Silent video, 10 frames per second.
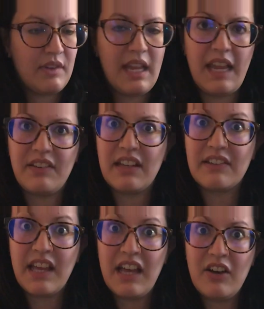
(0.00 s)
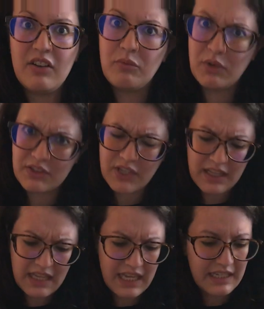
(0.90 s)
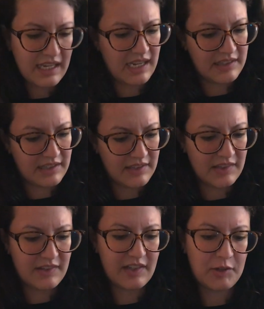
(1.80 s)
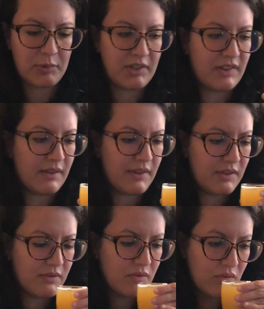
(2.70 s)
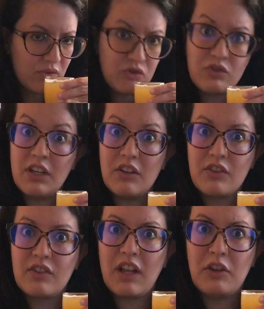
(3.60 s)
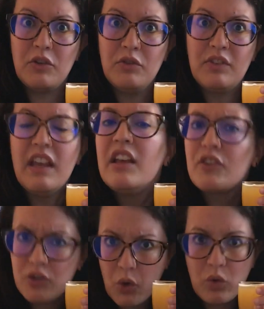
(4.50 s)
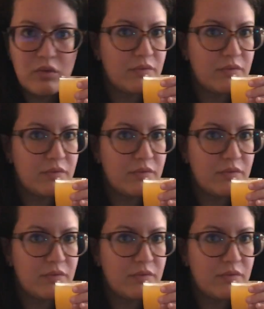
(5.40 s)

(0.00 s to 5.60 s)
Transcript: Hazy as hell, which I like, and this is 6.7. Cheers. Salud. Skål.